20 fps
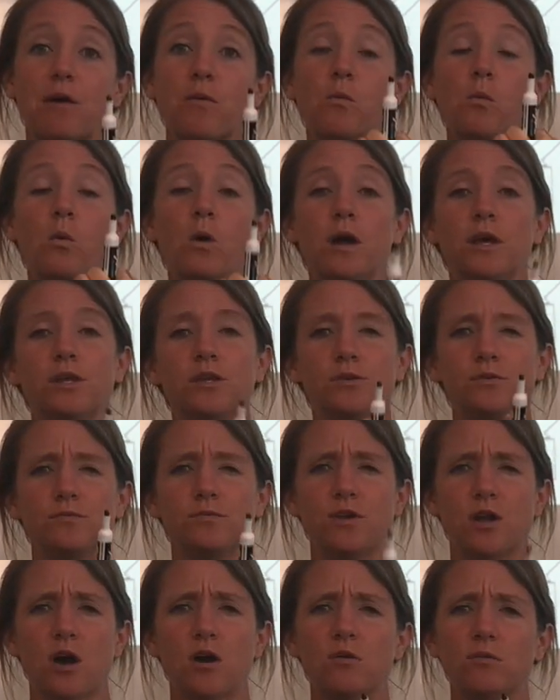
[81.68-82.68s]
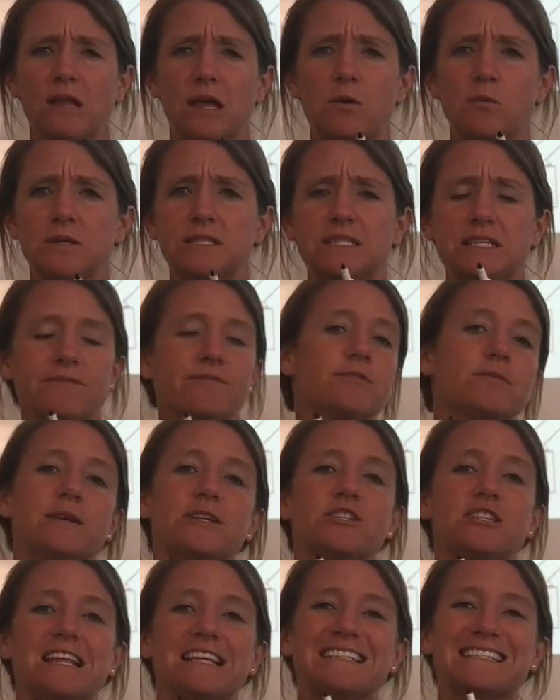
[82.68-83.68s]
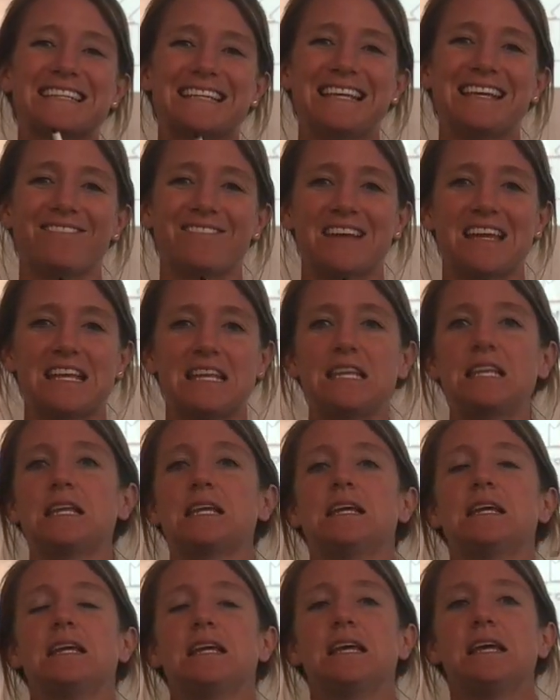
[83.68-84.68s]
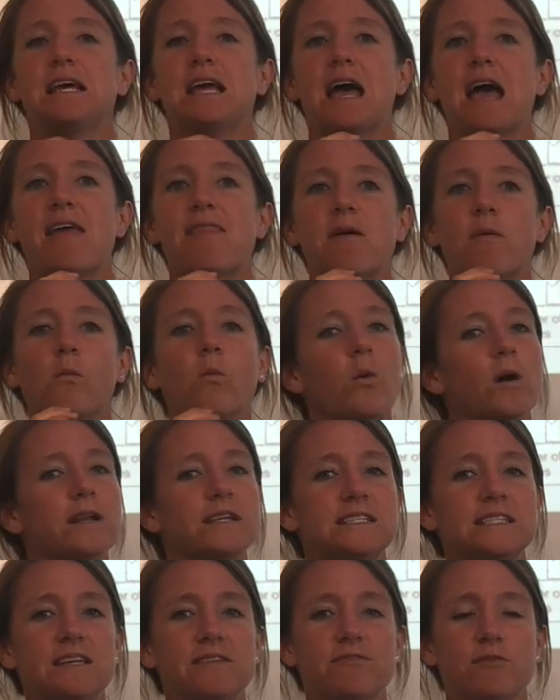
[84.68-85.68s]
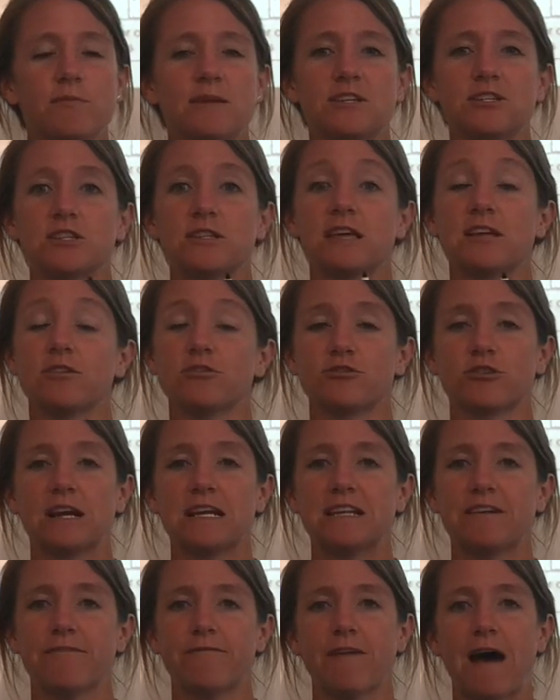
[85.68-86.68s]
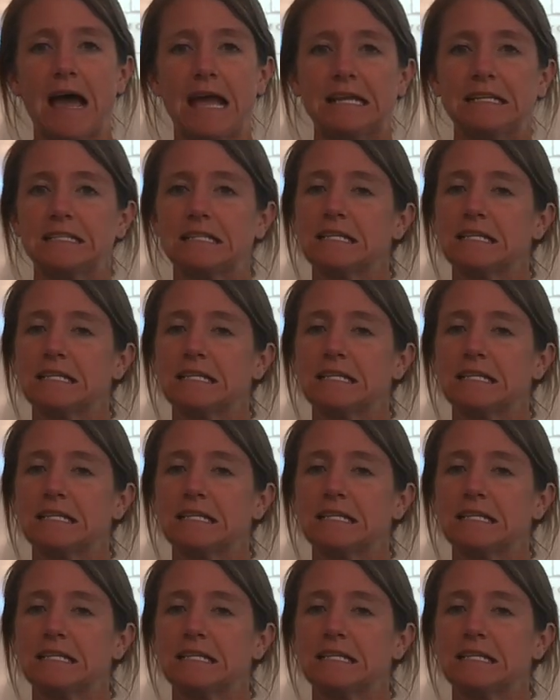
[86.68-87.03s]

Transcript: what you know, like what's the information that's given, and then what is the information that you're trying to find.